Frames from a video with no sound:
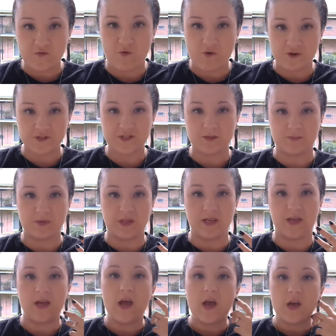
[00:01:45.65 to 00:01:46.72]

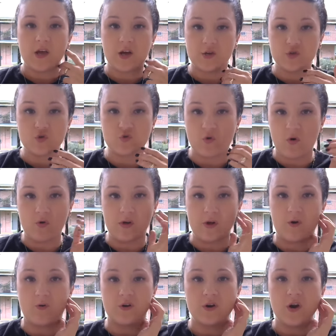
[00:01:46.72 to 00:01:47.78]
forcibly control
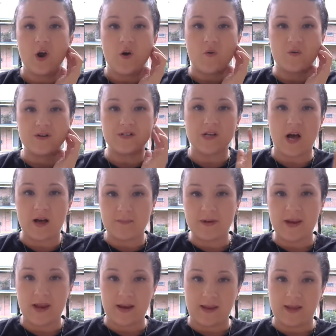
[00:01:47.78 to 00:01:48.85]
it or
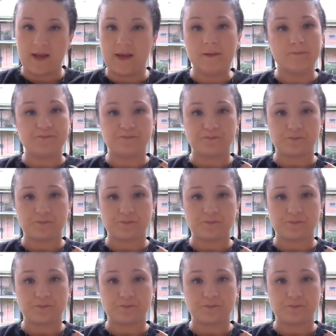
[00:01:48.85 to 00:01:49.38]
dominating it.